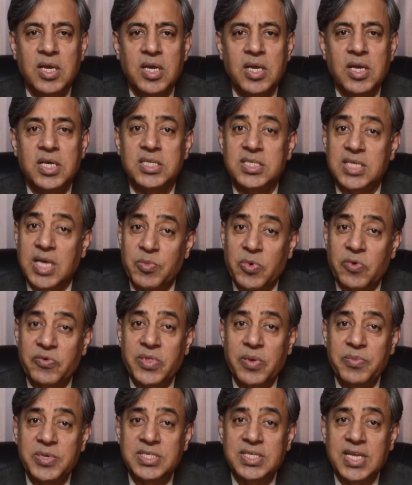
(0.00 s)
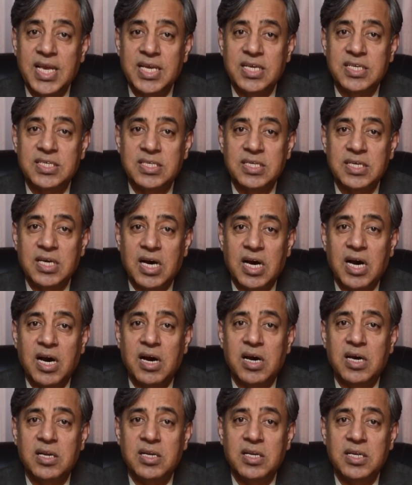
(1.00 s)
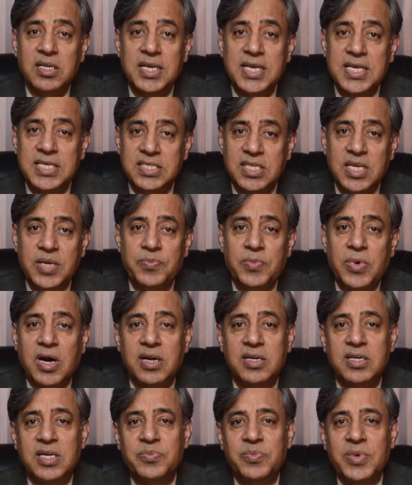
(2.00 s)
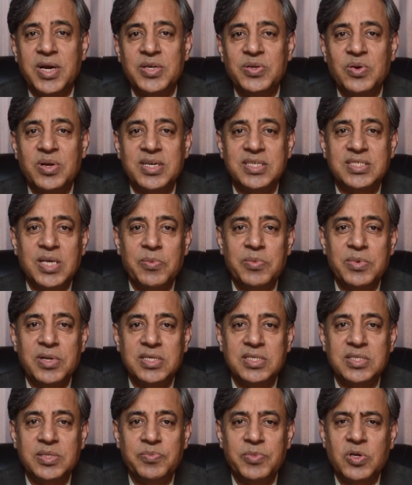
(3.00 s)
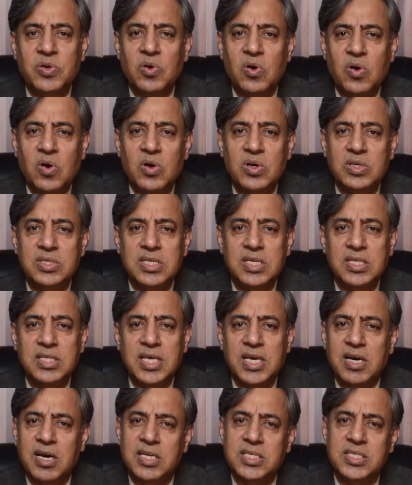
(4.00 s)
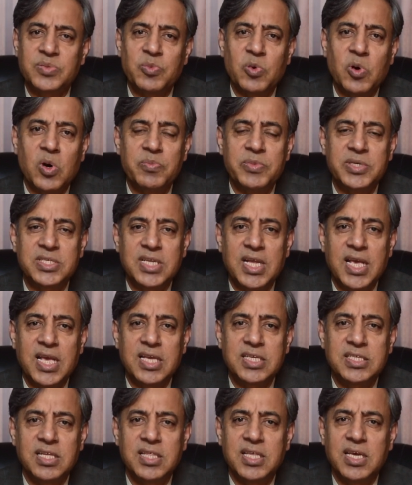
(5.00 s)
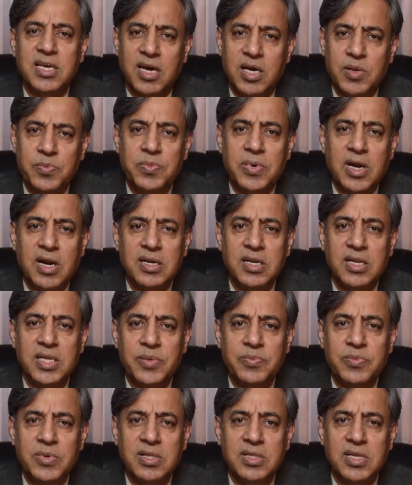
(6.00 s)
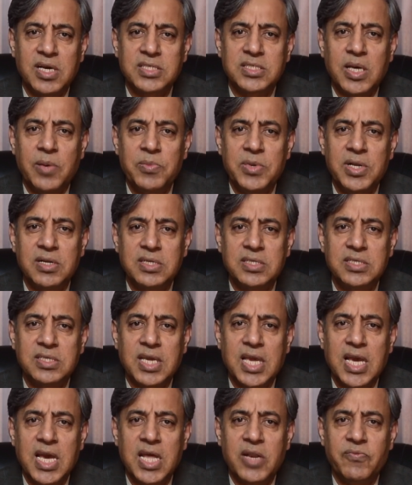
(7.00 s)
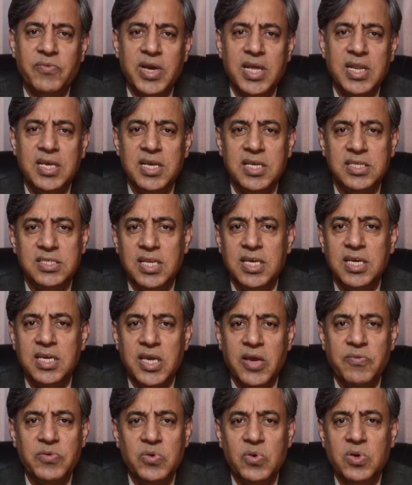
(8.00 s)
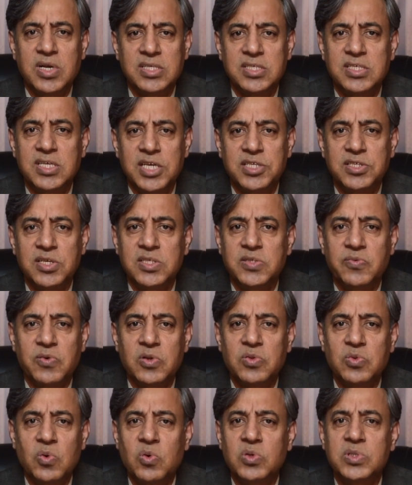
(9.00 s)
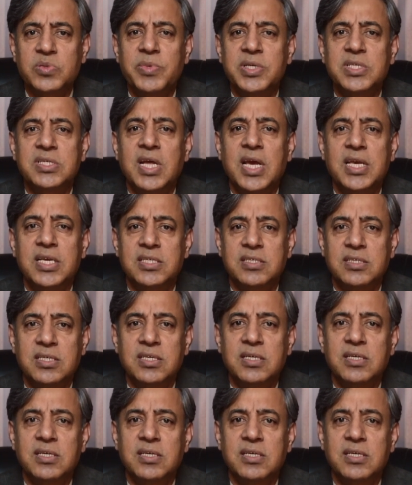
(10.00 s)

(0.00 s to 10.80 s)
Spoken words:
Some of the mistakes are easily pardoned by your examiners because they are small mistakes. They are pardonable. The examiners can very easily give you concessions for those mistakes.